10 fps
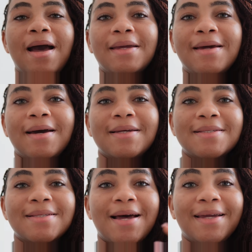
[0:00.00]
Hi,
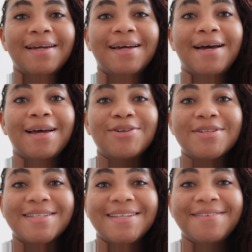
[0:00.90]
guys. I cannot
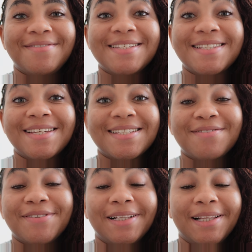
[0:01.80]
see if this thing is
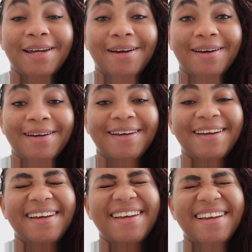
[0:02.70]
even clear.
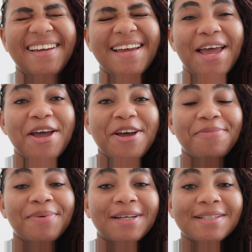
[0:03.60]

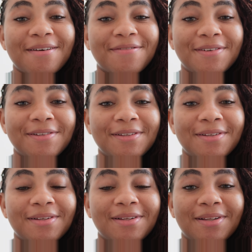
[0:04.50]
Because I feel
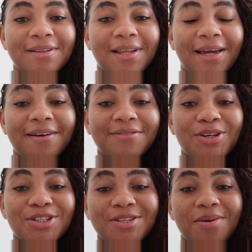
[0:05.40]
like I've
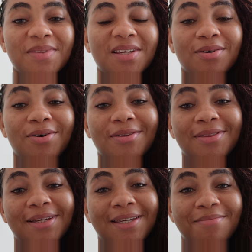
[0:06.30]
touched something on
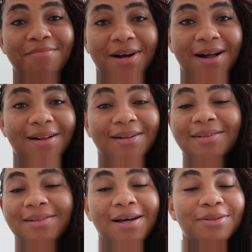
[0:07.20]
the gimbal.
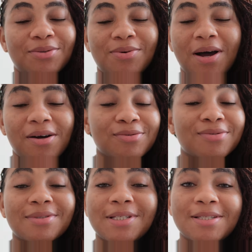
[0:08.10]
I don't know how
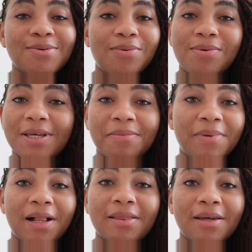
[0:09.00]
this whole
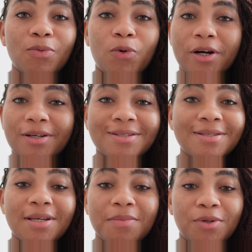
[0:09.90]
gimbal thing
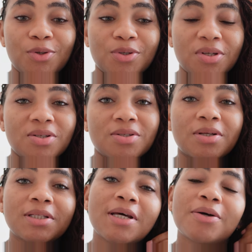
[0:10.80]
works. Emilio is going to
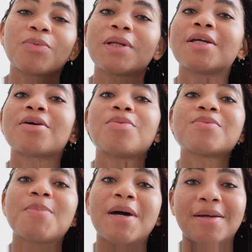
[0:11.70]
sort it out when he
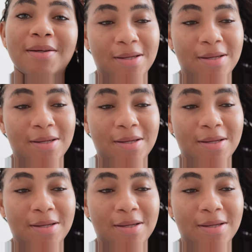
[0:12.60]
comes back.